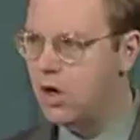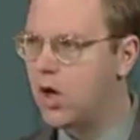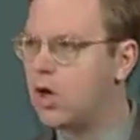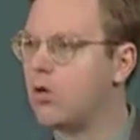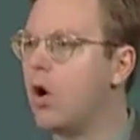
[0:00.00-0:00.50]

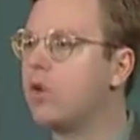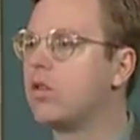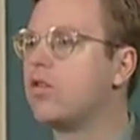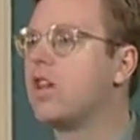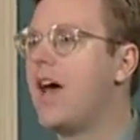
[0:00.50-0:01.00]
a growth
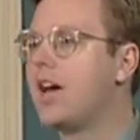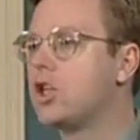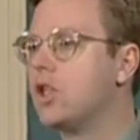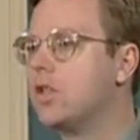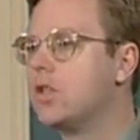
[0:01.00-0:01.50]
of
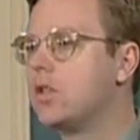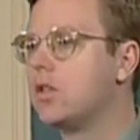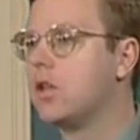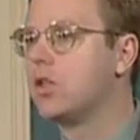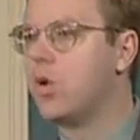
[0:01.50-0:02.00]
clashes
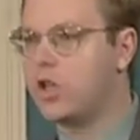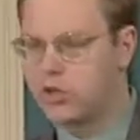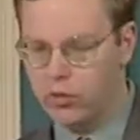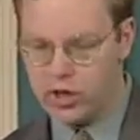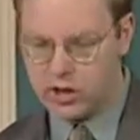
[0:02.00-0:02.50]
as well as
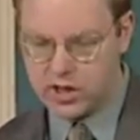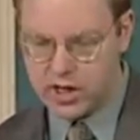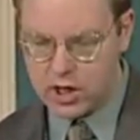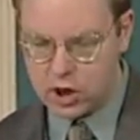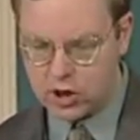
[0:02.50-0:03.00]
a
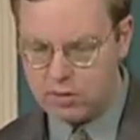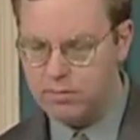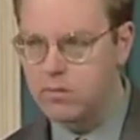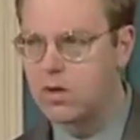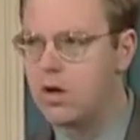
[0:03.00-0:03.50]
realization
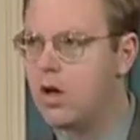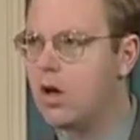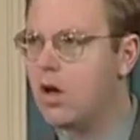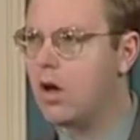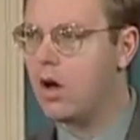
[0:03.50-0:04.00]

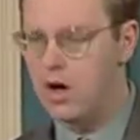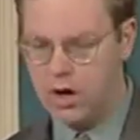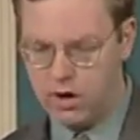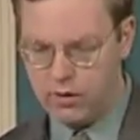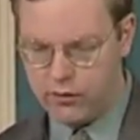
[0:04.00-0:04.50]

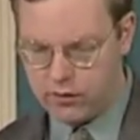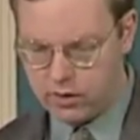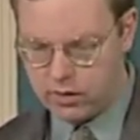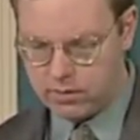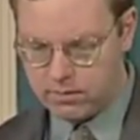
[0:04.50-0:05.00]
of
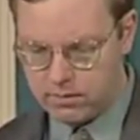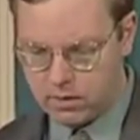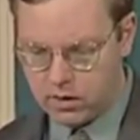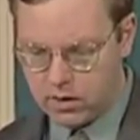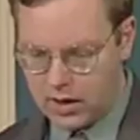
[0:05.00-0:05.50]

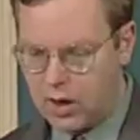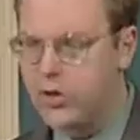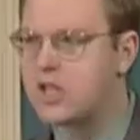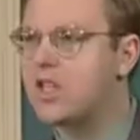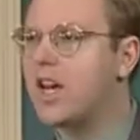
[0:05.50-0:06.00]
how
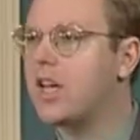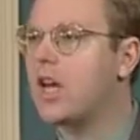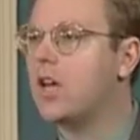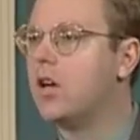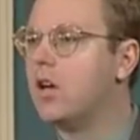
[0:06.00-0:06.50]
this
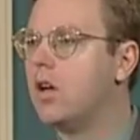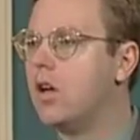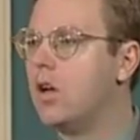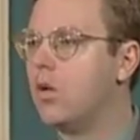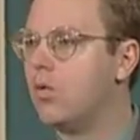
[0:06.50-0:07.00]
decade
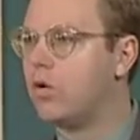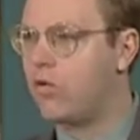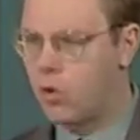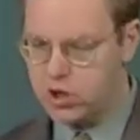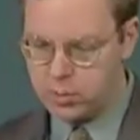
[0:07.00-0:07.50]
would
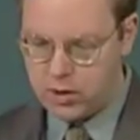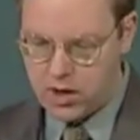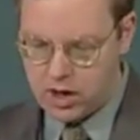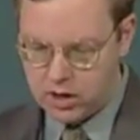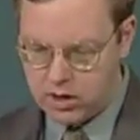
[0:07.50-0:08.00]
force
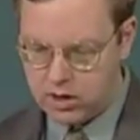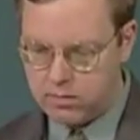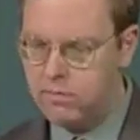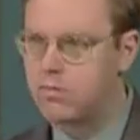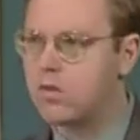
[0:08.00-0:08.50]
upon
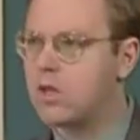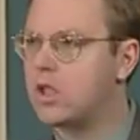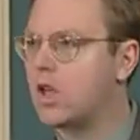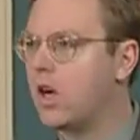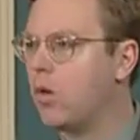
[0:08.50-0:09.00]
the
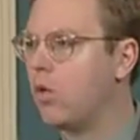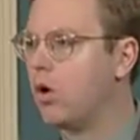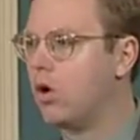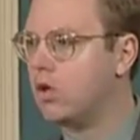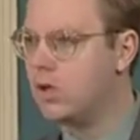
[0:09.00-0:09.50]
entire
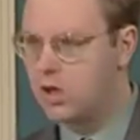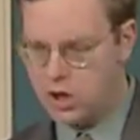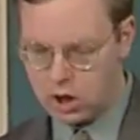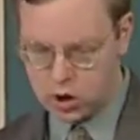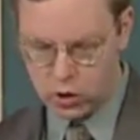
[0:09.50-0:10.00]
world
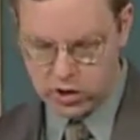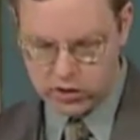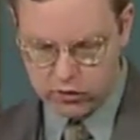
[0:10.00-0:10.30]
a choice of